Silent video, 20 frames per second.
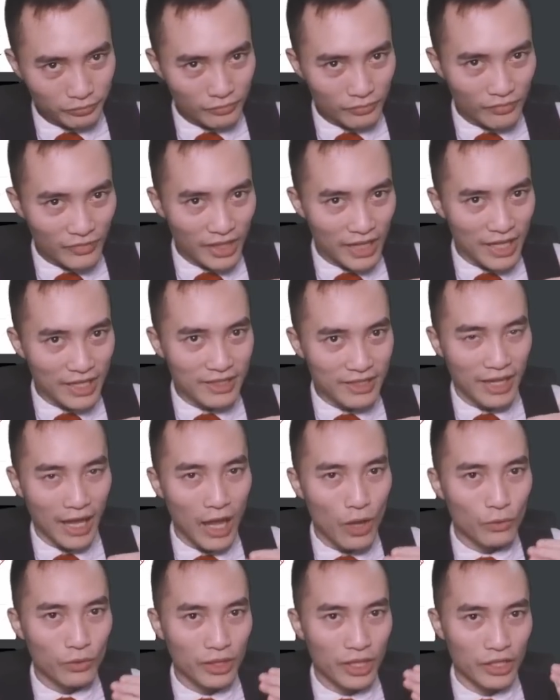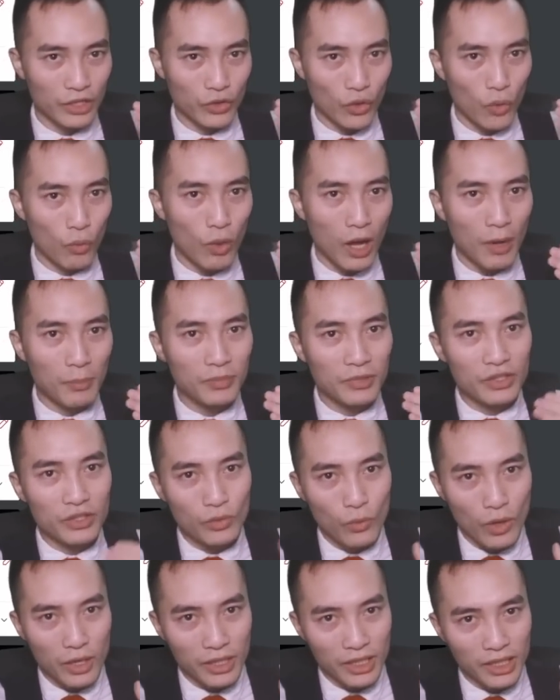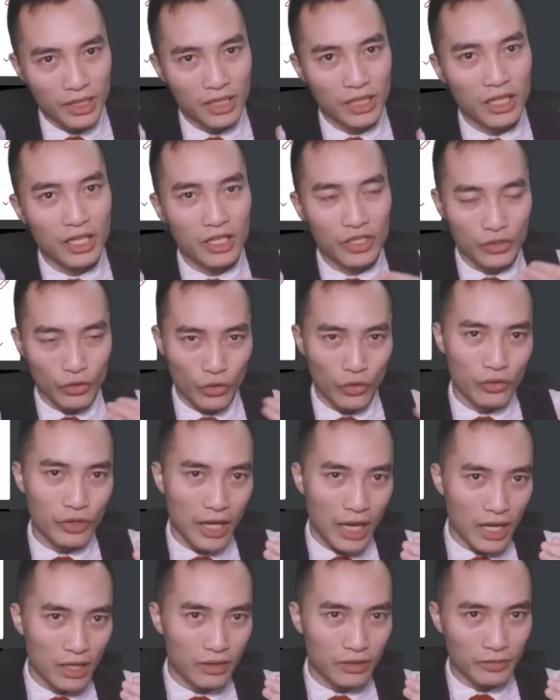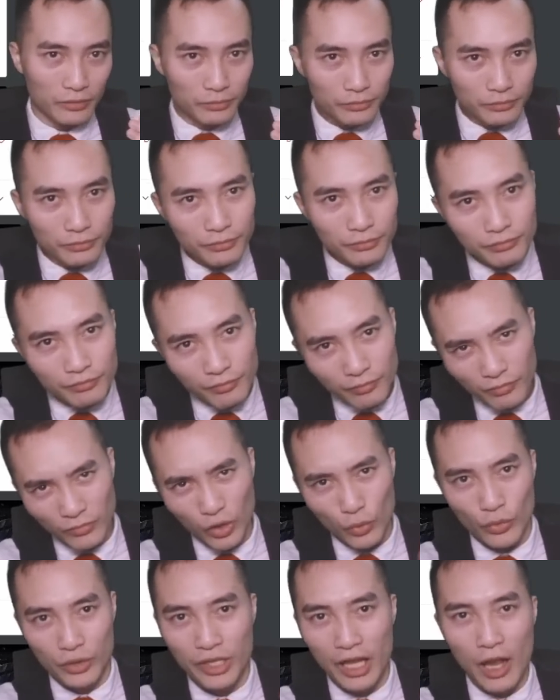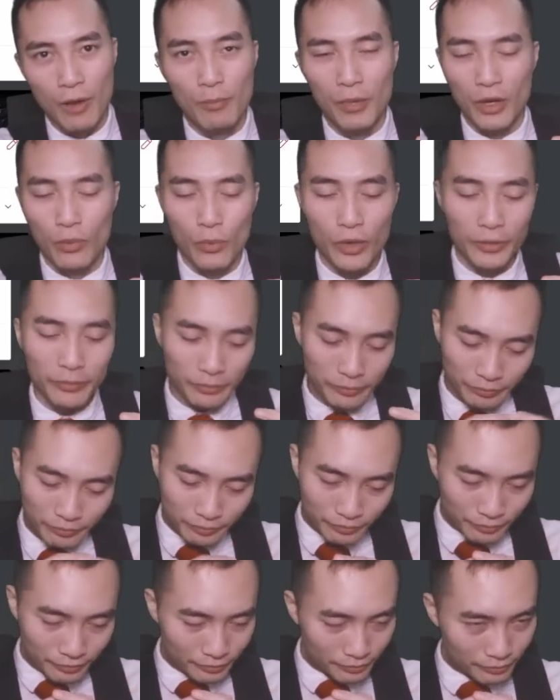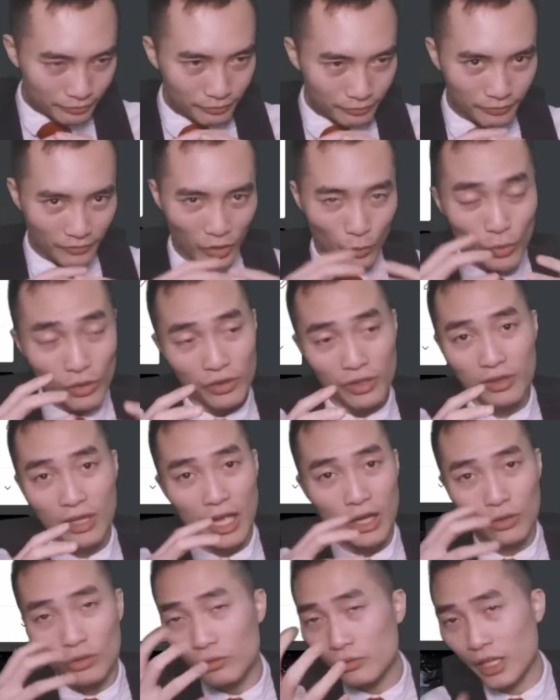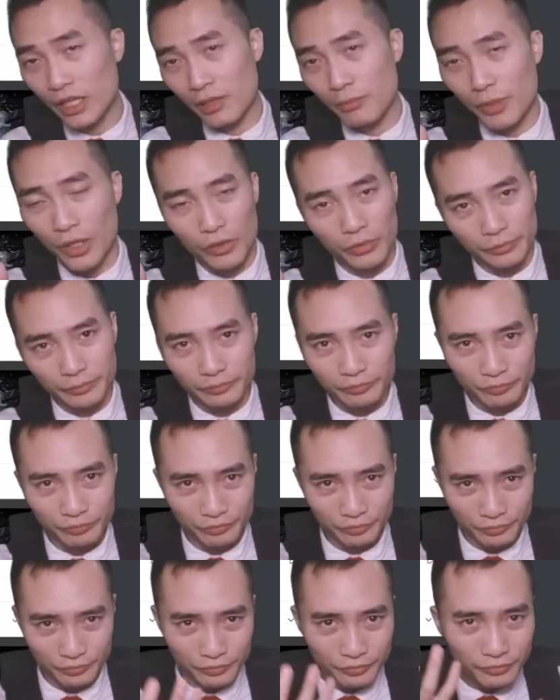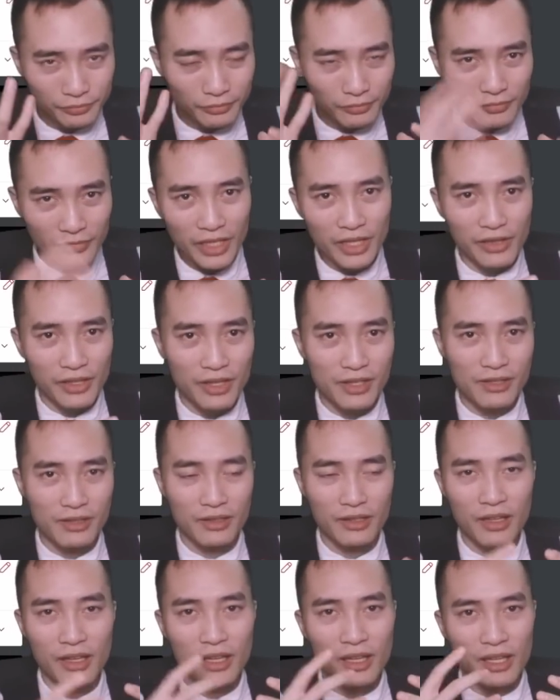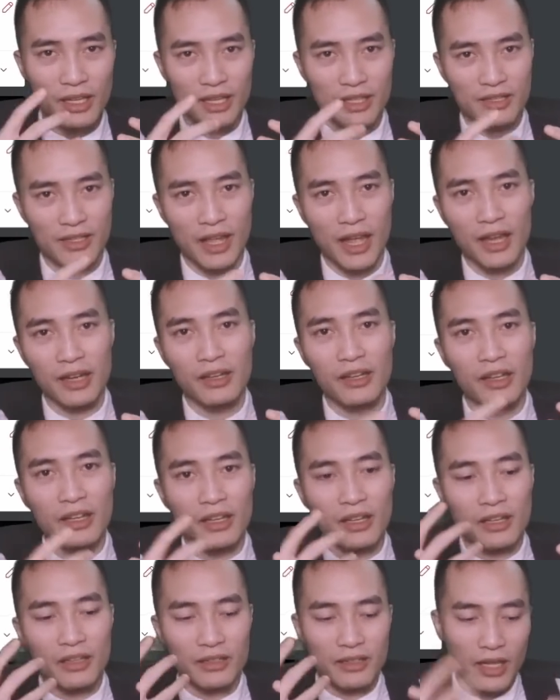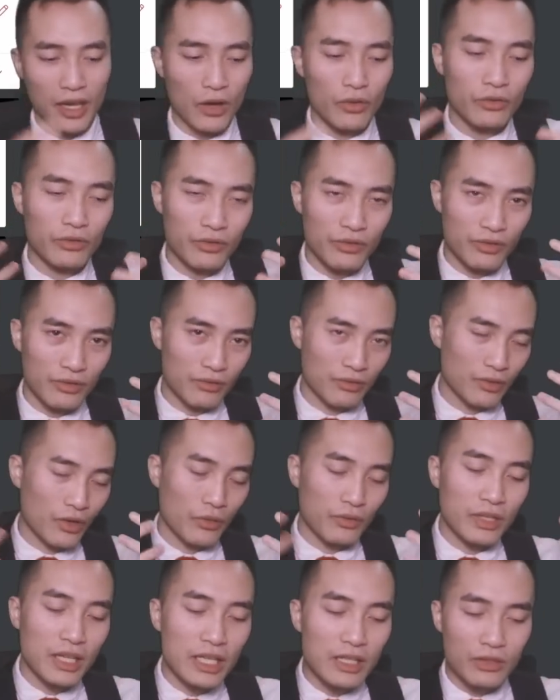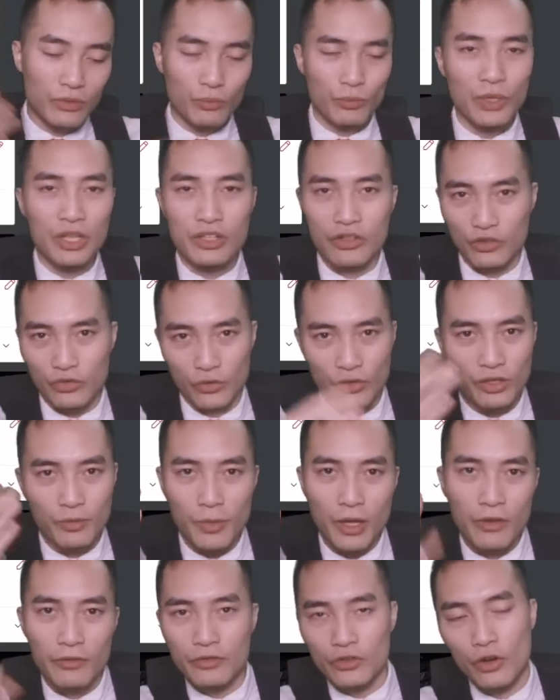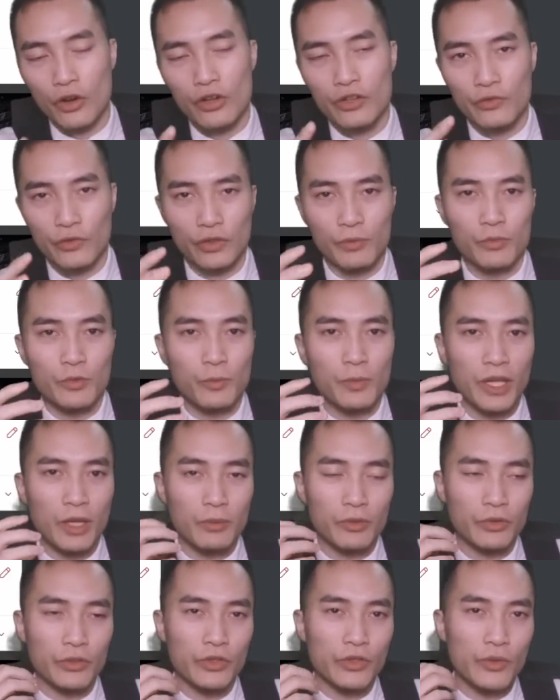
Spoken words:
Its count can go up to 20, turn end, lower count by 1. One thing that I don't like about this is that characters need to reach a certain amount of charge for them to be able to use